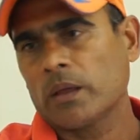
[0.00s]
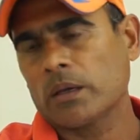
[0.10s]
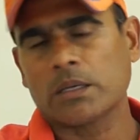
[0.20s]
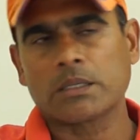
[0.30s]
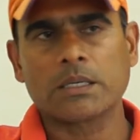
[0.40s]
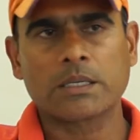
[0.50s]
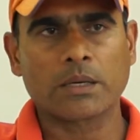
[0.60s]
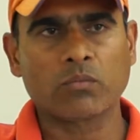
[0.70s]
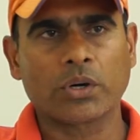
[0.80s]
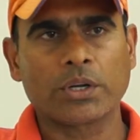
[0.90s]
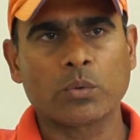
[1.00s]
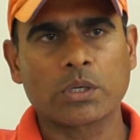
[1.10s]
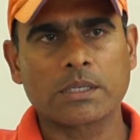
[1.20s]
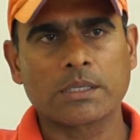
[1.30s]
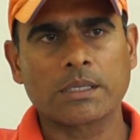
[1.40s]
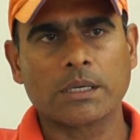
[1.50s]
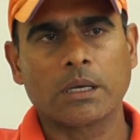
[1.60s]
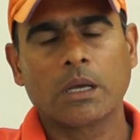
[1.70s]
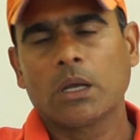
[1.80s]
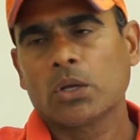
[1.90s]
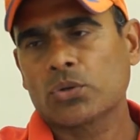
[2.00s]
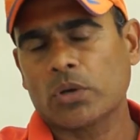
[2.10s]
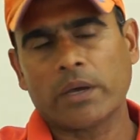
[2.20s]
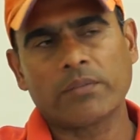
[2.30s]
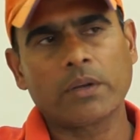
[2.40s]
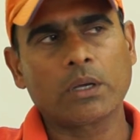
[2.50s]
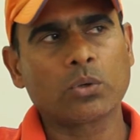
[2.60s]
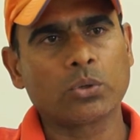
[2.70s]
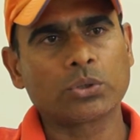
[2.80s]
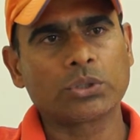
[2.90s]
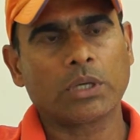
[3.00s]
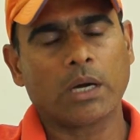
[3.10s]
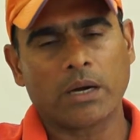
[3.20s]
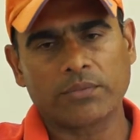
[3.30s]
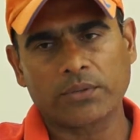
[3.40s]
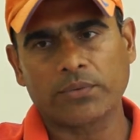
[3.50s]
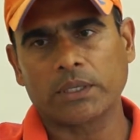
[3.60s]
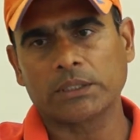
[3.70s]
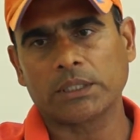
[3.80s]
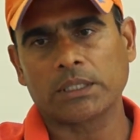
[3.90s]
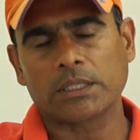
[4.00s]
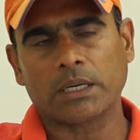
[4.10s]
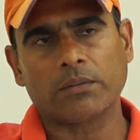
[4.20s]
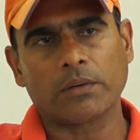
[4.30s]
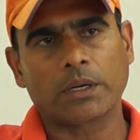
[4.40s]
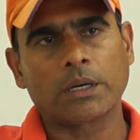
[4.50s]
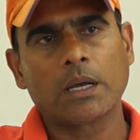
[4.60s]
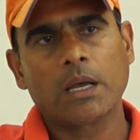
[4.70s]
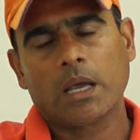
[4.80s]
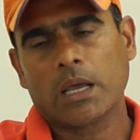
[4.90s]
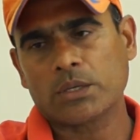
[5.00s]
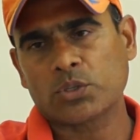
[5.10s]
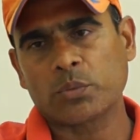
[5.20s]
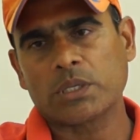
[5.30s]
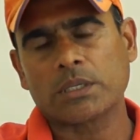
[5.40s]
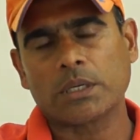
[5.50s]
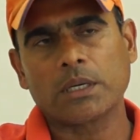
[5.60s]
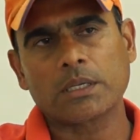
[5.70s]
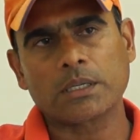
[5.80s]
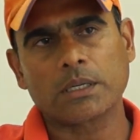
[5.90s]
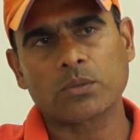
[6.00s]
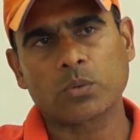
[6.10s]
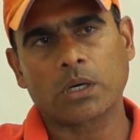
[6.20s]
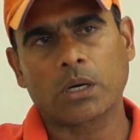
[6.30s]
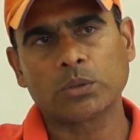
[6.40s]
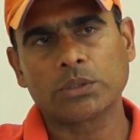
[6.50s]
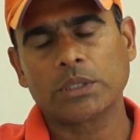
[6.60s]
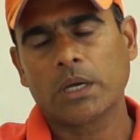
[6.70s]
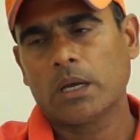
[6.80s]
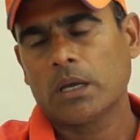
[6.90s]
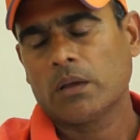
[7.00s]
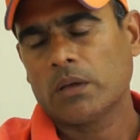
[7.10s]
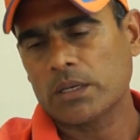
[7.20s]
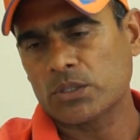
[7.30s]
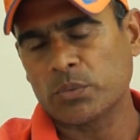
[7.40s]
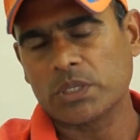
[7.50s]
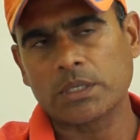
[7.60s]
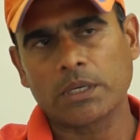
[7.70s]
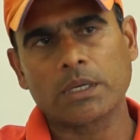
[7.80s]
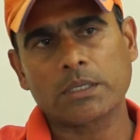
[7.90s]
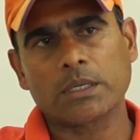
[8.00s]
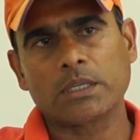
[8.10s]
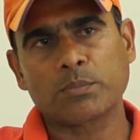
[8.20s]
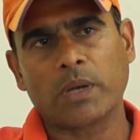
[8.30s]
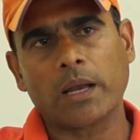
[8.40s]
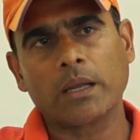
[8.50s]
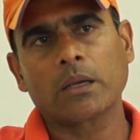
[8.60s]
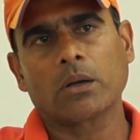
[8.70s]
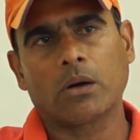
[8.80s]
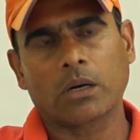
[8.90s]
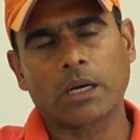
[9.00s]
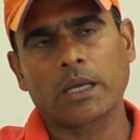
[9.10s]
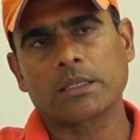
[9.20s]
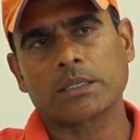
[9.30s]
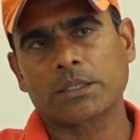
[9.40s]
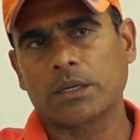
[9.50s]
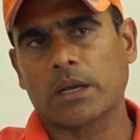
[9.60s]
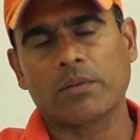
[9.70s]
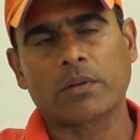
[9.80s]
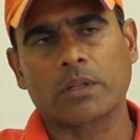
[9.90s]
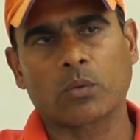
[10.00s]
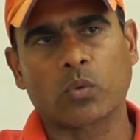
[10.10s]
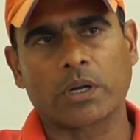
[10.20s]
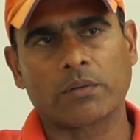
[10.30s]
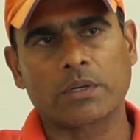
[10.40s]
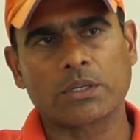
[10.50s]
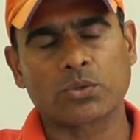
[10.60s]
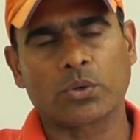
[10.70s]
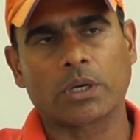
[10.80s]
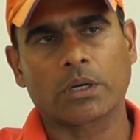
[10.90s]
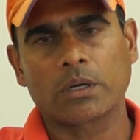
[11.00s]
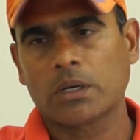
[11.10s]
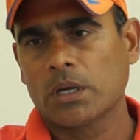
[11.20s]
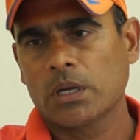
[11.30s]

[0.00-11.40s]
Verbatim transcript: he is the same what he was in C. So every coach after finishing his certificate has to be serious in his workouts, has to be serious in his planning, organization, everything whatever he is doing.